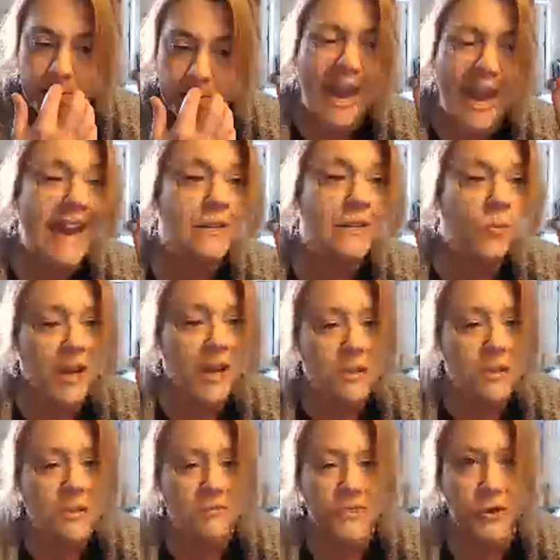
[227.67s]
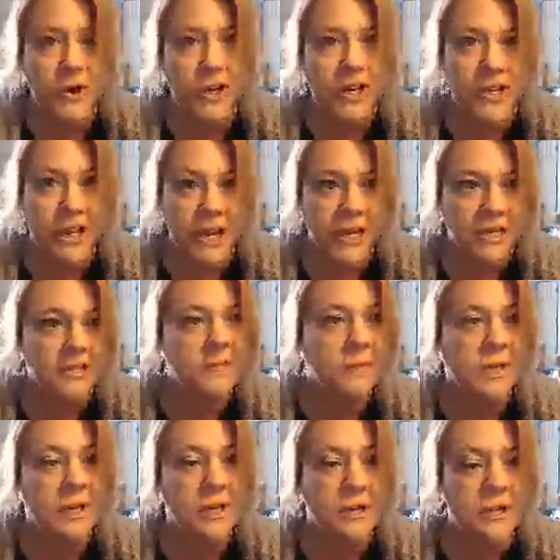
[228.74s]
I had to wait 30 days
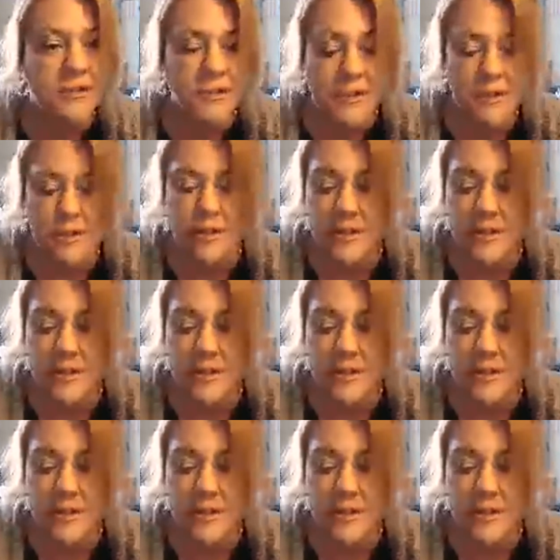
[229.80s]
because